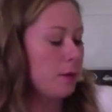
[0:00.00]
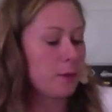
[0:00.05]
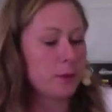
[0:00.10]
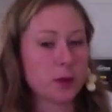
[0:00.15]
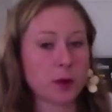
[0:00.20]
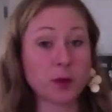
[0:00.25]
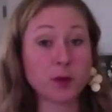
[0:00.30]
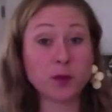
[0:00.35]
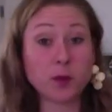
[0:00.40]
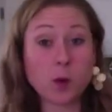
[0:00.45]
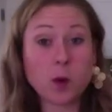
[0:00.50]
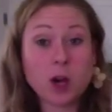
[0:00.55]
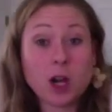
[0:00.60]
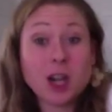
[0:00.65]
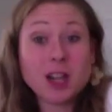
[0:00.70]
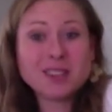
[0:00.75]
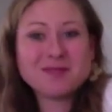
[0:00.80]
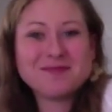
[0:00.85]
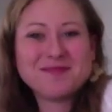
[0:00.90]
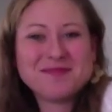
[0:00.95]
They're
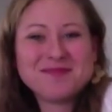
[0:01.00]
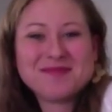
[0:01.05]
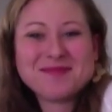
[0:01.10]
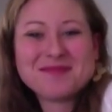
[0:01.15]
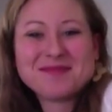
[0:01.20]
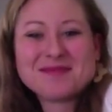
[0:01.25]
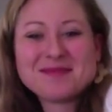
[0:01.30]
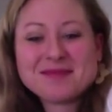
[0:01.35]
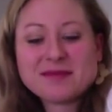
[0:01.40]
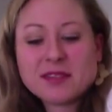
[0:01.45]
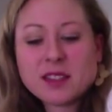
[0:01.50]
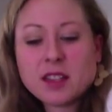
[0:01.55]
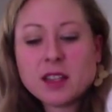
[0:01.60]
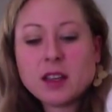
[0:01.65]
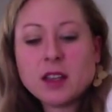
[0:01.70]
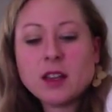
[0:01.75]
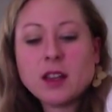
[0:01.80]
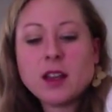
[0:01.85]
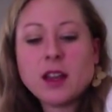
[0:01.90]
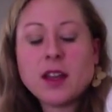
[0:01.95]
4,
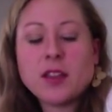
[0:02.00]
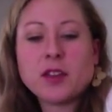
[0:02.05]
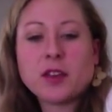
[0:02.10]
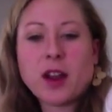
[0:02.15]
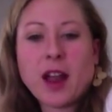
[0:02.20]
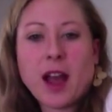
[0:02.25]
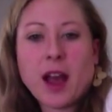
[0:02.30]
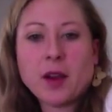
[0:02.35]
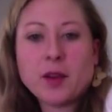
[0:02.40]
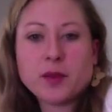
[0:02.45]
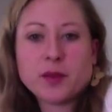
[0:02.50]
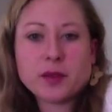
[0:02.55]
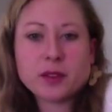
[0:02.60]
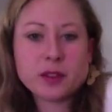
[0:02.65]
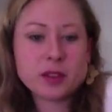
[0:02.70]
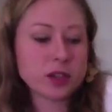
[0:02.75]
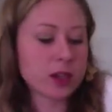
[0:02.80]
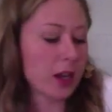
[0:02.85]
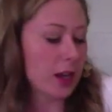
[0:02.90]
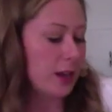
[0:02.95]
and they're
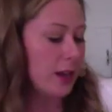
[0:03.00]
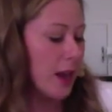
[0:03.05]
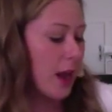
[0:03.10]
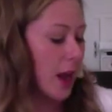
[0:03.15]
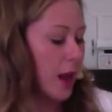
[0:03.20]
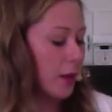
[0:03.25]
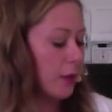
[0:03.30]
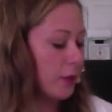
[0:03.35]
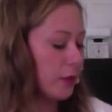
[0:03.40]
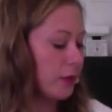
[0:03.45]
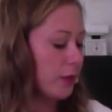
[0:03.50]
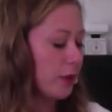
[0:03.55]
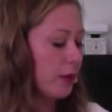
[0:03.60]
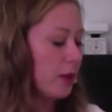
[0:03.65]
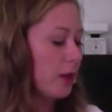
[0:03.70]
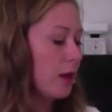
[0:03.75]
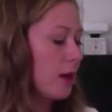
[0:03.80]
cut in half.